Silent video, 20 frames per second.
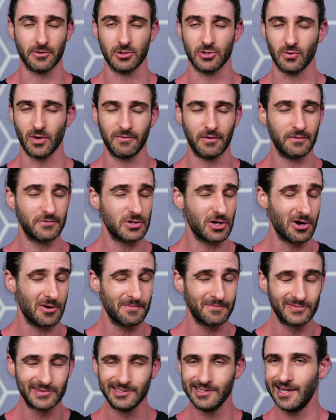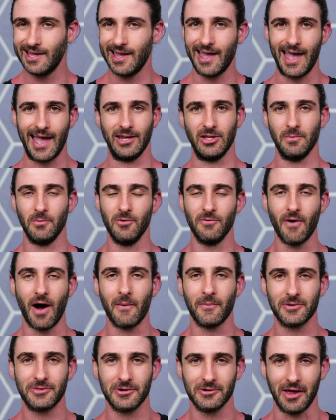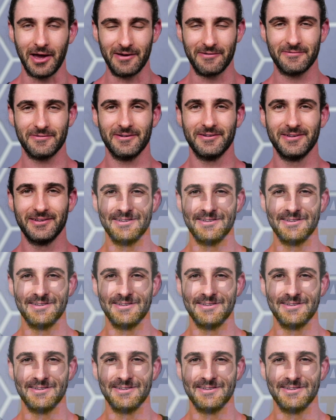the derivative term and you move on with your life.